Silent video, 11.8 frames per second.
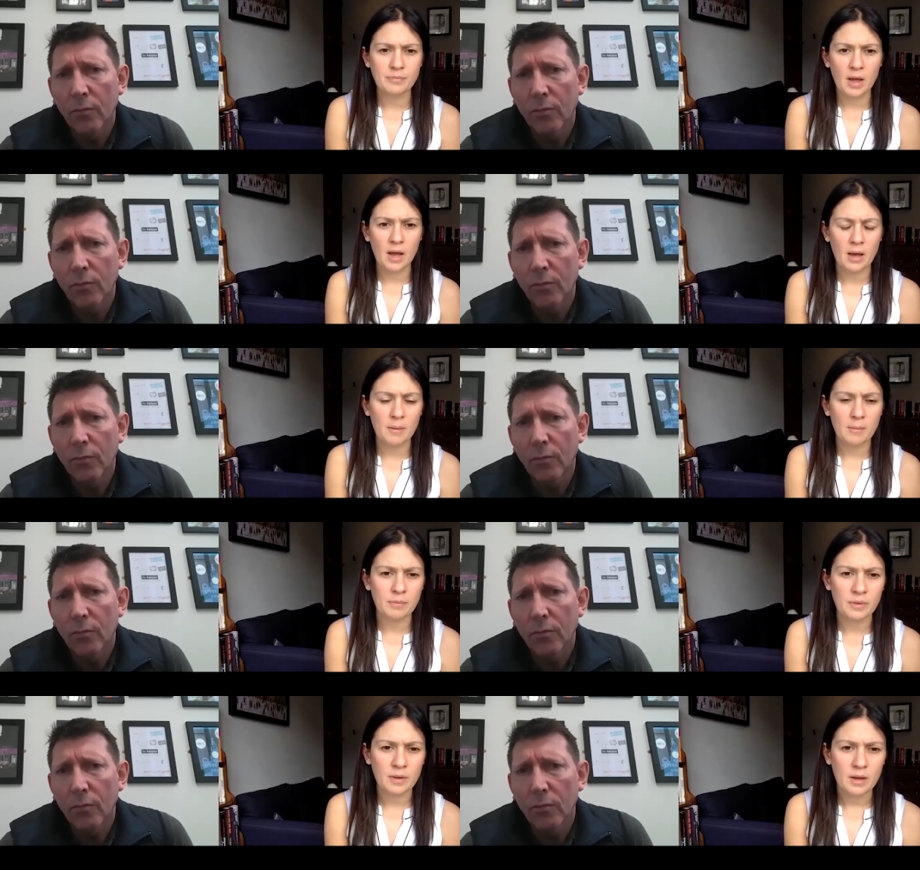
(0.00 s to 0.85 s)

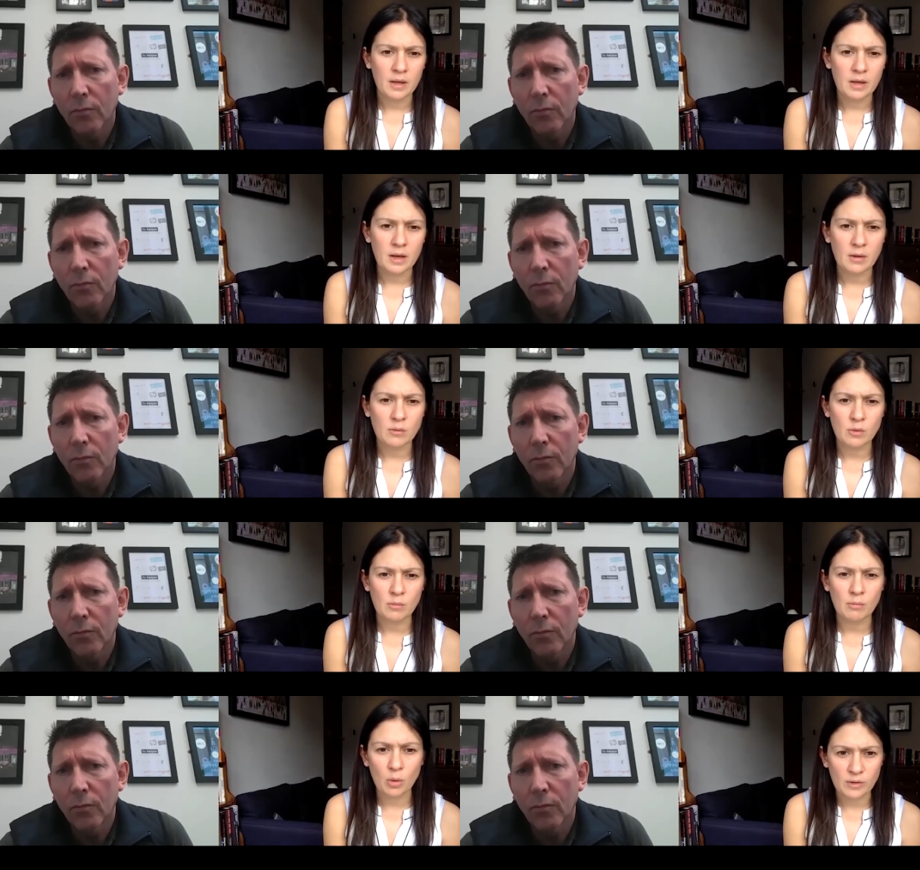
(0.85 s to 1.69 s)
Speaker 1: Um, you know,
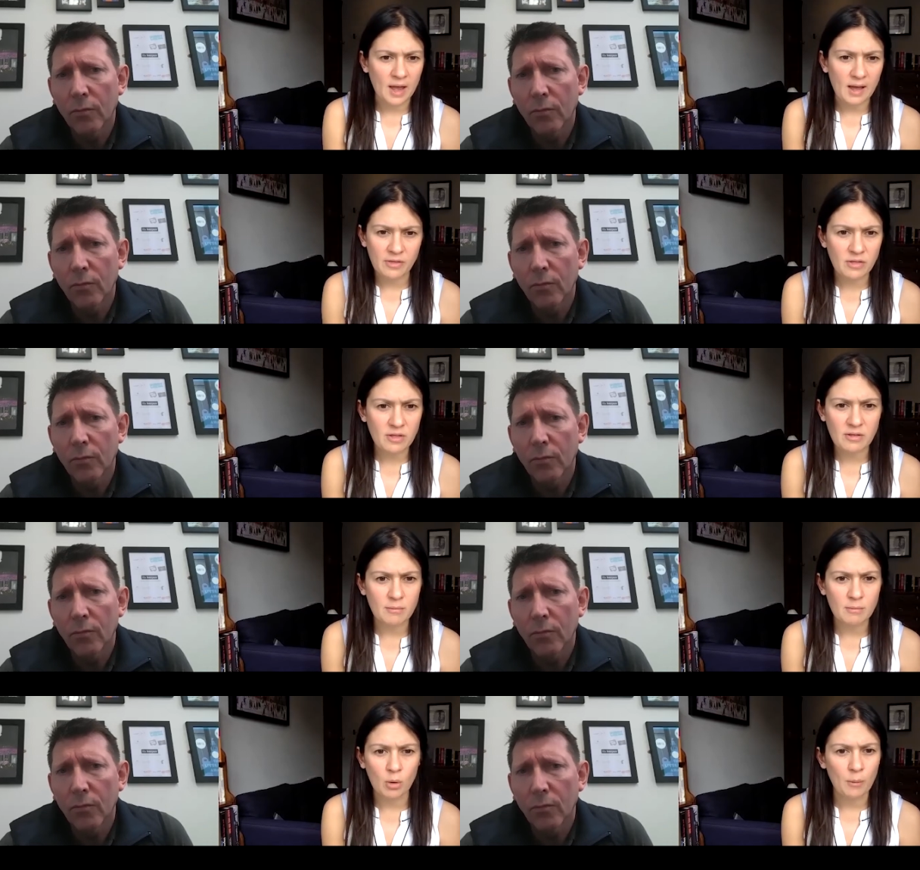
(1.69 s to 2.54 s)
more
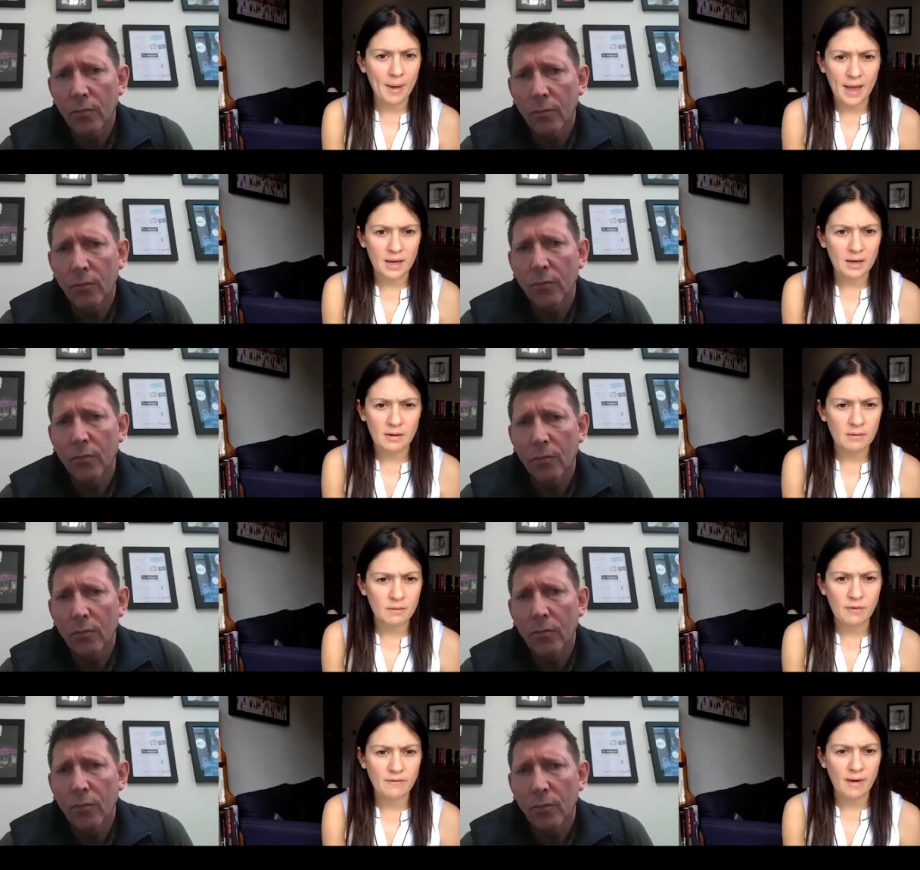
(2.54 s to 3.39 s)
deaths, more pain
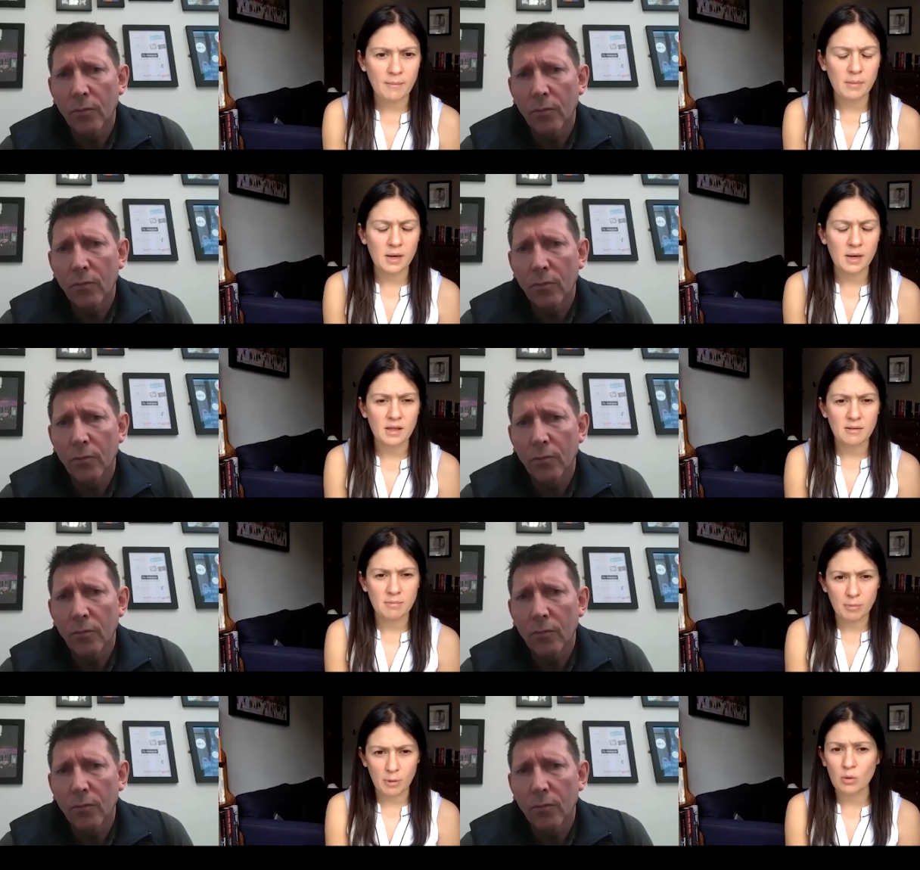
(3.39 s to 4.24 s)
for
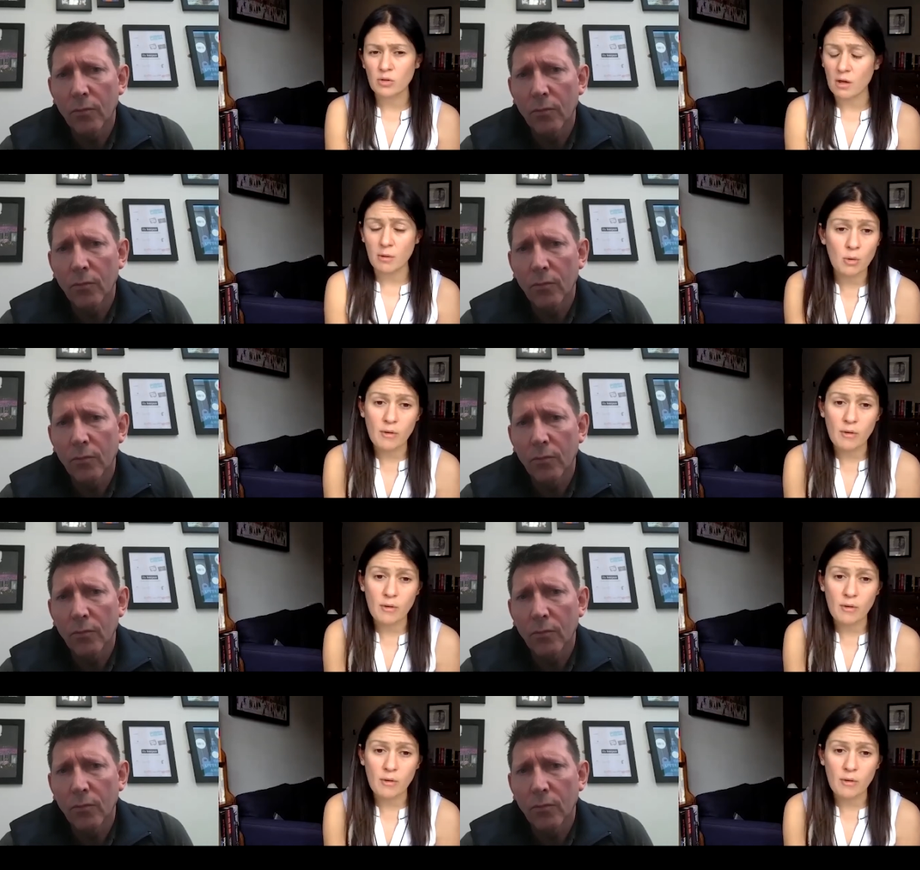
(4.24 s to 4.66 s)
families, but also more